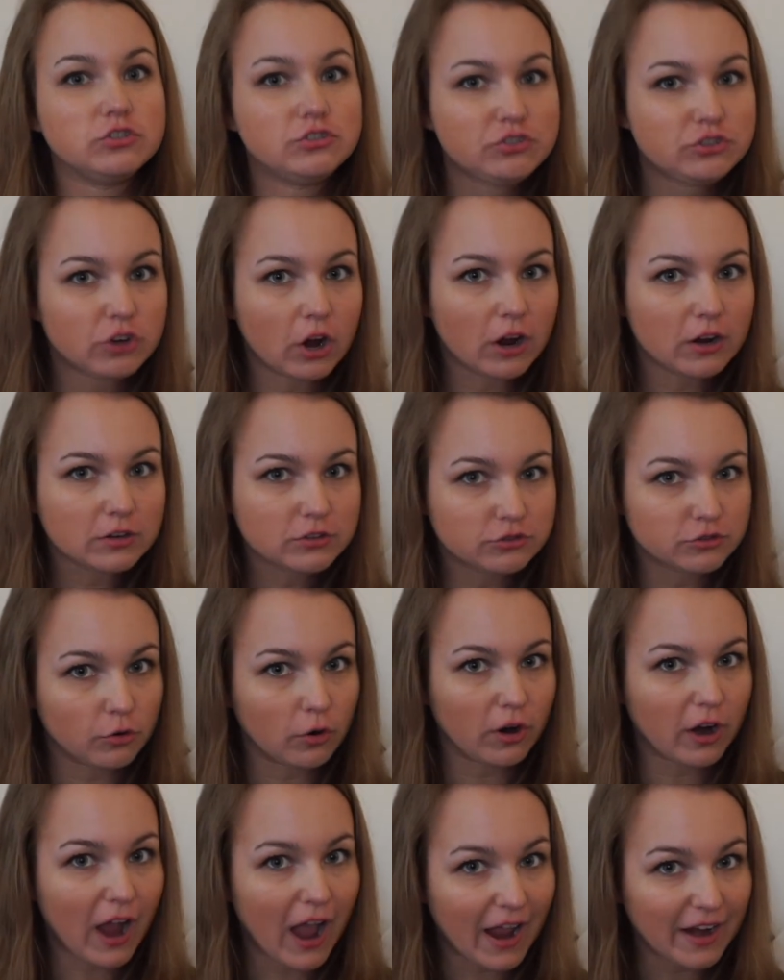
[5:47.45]
junk
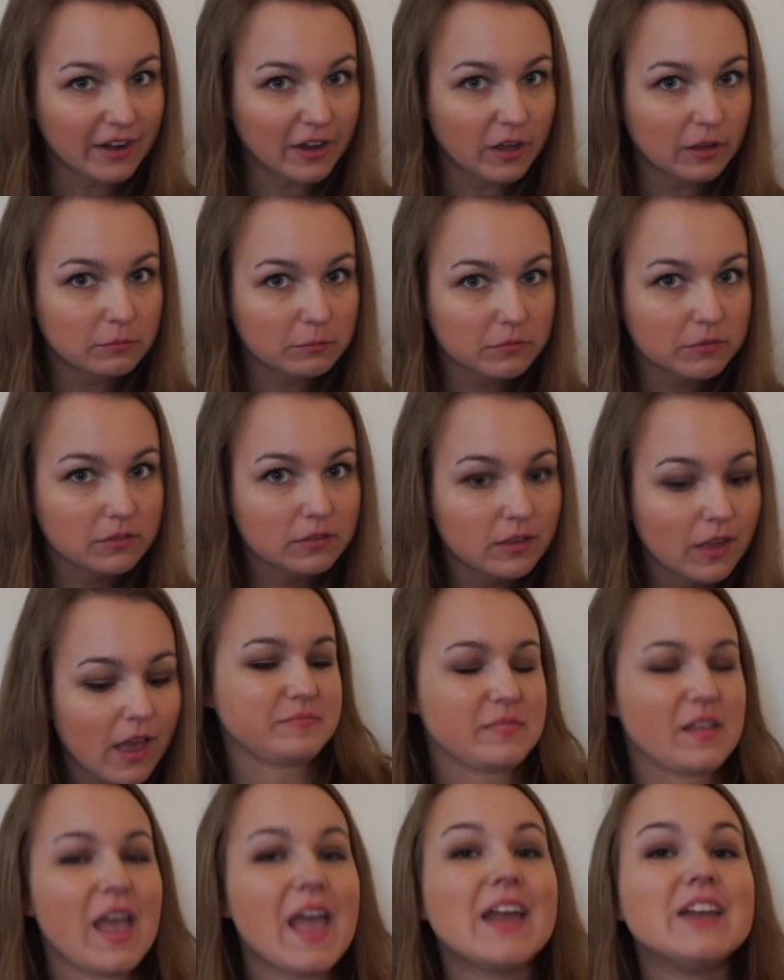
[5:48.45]
drawer items
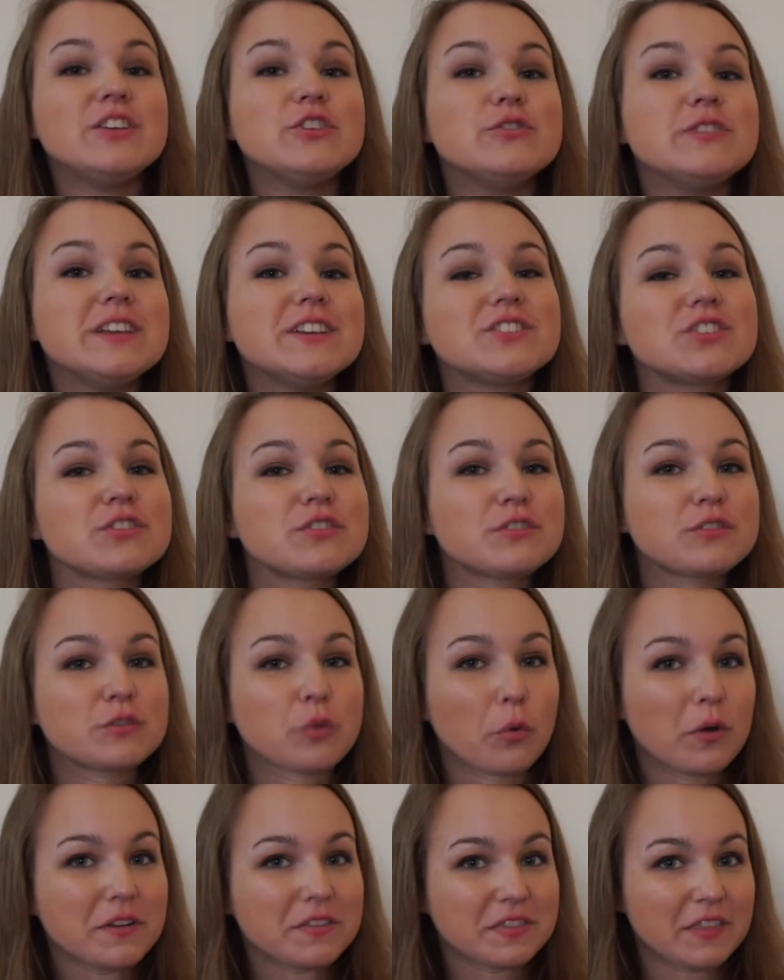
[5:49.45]
and you need to
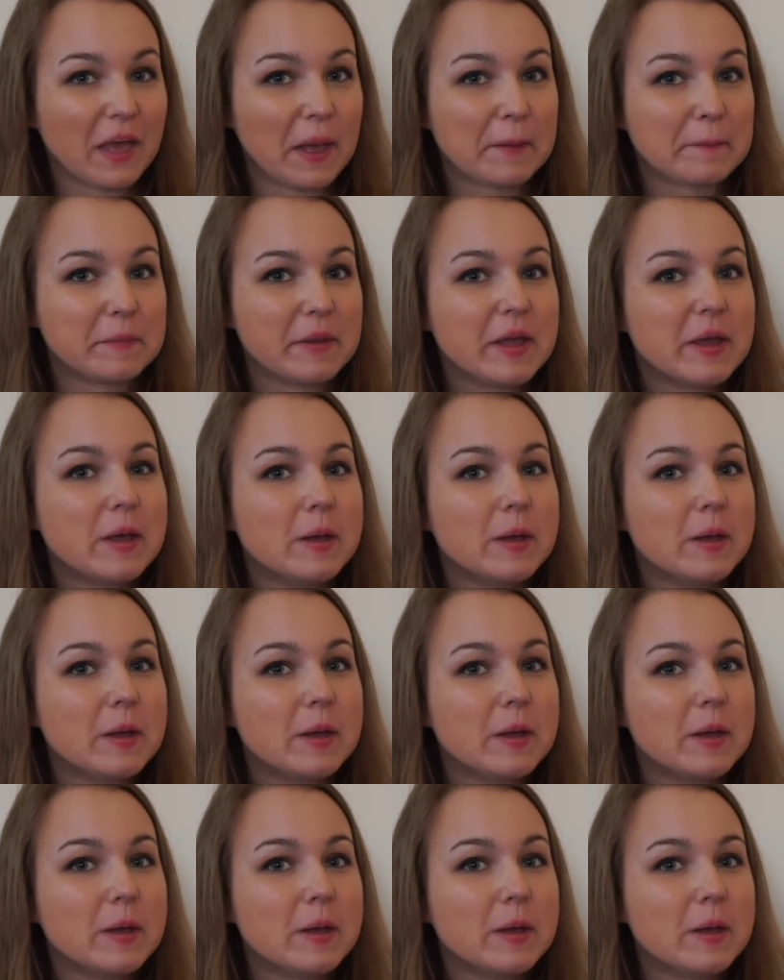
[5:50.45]
sort them